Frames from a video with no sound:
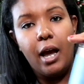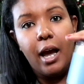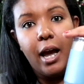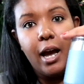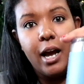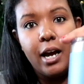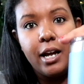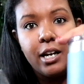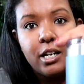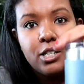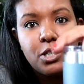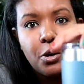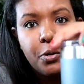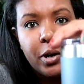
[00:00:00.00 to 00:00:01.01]
And
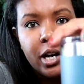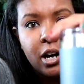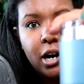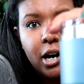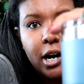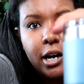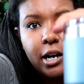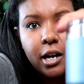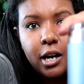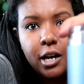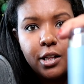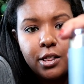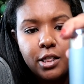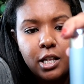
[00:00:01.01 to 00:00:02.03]
so he got
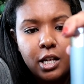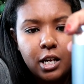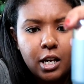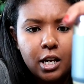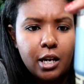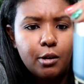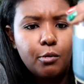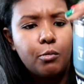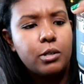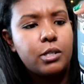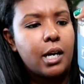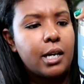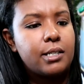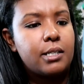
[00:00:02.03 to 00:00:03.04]
the, what
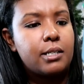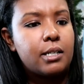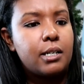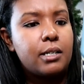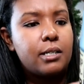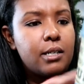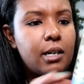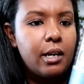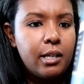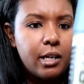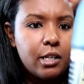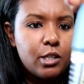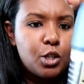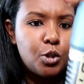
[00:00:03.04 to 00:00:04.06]
size is this? I
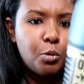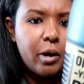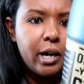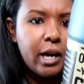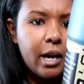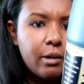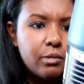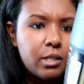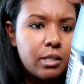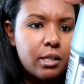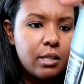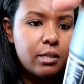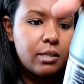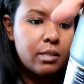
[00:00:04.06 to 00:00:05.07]
think it's twenty
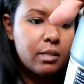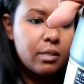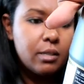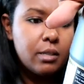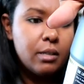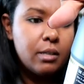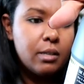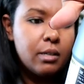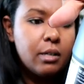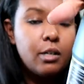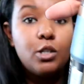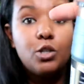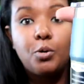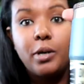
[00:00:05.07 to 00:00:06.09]
ounces,
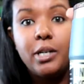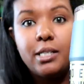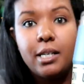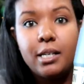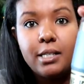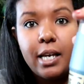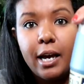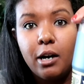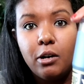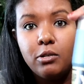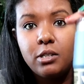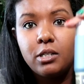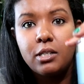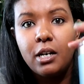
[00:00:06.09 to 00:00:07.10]
twenty-six
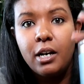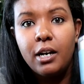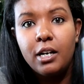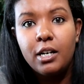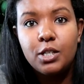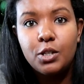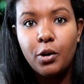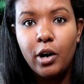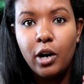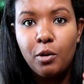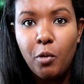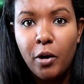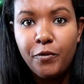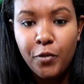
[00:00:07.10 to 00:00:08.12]
ounce. So I got
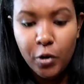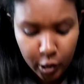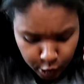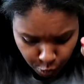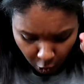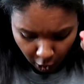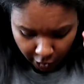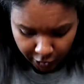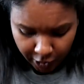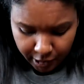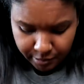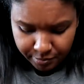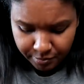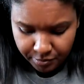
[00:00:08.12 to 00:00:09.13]
him one for his
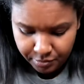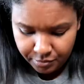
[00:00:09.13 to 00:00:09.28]
water,